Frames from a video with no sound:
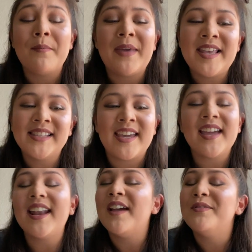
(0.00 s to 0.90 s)

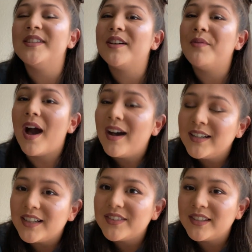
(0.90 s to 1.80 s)
amazing. And I went to go
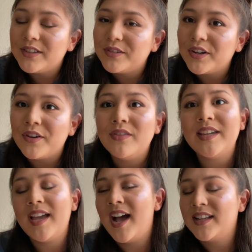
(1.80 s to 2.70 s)
hug the little girl, and
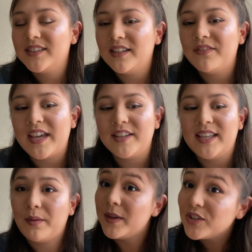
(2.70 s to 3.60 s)
they asked if they could
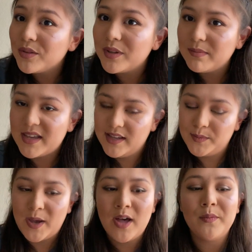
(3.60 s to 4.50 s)
take a picture with me
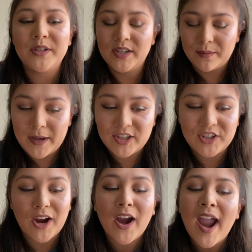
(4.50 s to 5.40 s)
as well, and we took a
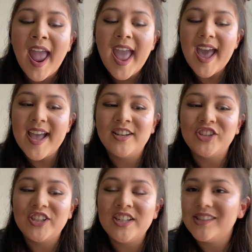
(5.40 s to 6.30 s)
picture,
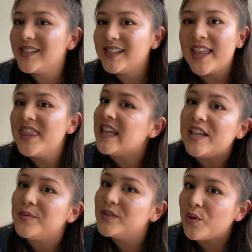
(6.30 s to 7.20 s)
and she just said
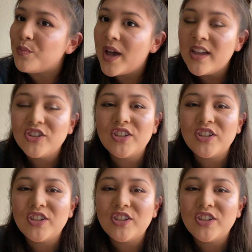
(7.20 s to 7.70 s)
thank you so much.